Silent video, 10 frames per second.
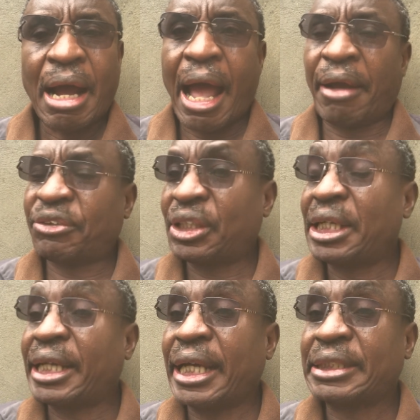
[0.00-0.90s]
I have
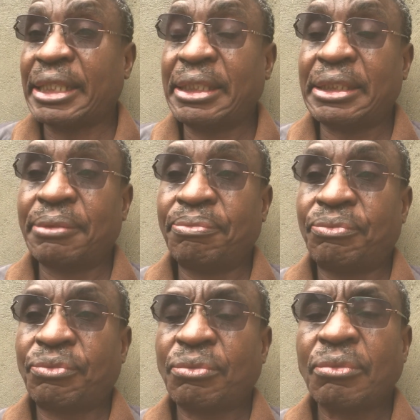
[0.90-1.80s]
seen cases,
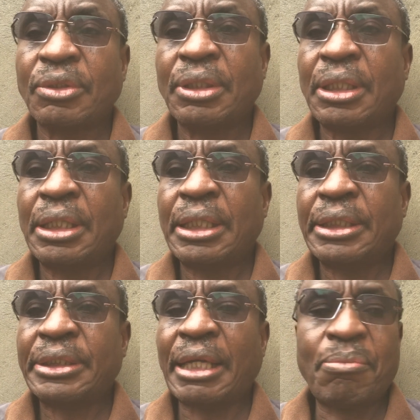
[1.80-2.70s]

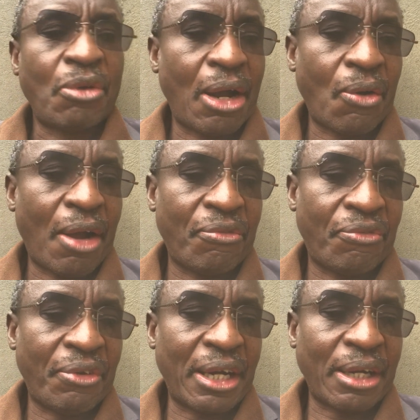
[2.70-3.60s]
some were
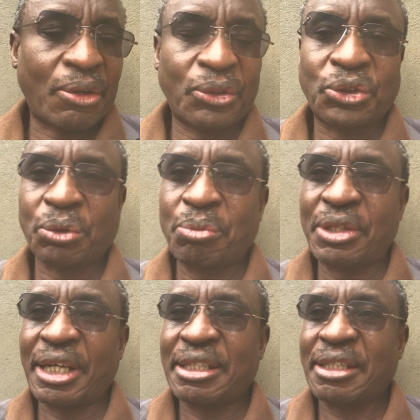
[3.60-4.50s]
very close to me,
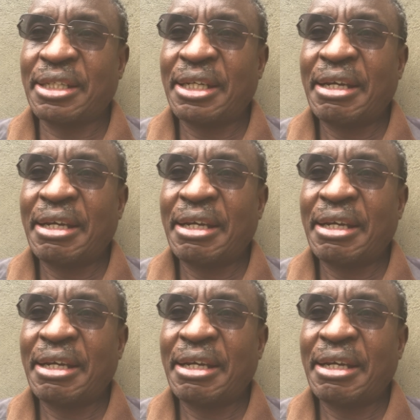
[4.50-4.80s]
that